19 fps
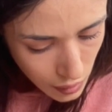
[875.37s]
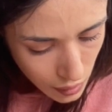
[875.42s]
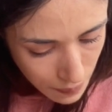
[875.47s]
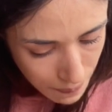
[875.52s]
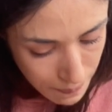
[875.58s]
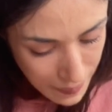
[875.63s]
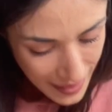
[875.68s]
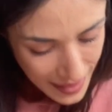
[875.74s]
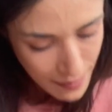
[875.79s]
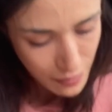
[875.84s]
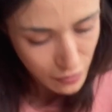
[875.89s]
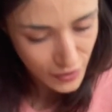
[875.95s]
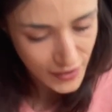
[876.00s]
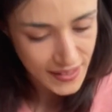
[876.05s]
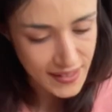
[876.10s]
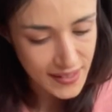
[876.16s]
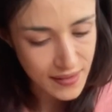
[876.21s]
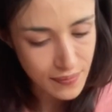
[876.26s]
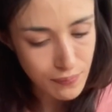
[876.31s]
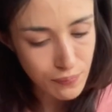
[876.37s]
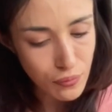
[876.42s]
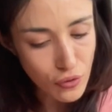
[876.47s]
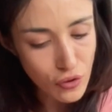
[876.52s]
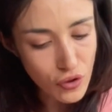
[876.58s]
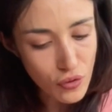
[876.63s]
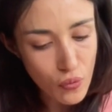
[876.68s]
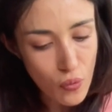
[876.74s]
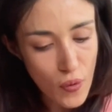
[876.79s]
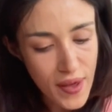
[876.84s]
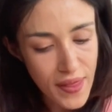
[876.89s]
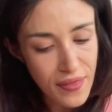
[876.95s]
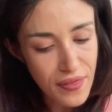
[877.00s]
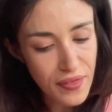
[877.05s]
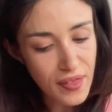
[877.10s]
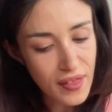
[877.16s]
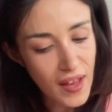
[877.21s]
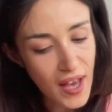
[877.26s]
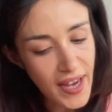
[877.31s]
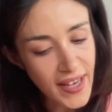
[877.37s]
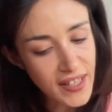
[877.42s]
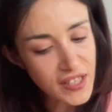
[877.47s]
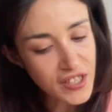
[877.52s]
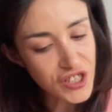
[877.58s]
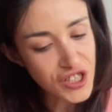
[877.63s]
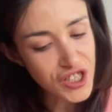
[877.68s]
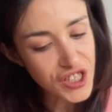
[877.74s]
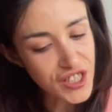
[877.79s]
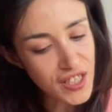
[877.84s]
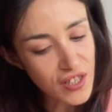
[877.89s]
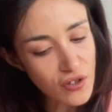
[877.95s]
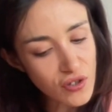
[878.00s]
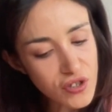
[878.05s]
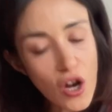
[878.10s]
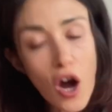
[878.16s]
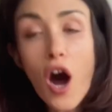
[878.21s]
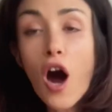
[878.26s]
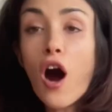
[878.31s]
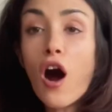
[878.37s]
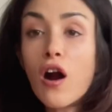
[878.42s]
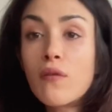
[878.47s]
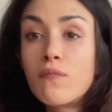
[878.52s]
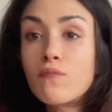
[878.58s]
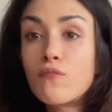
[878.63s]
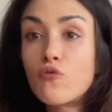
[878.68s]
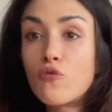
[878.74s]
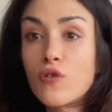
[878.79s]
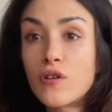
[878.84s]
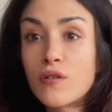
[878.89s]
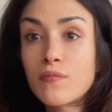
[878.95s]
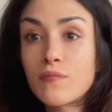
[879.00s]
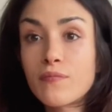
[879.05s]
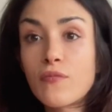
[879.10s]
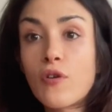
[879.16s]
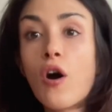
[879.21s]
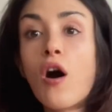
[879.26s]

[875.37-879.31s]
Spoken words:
Baby's book with light, chilled, heartwarming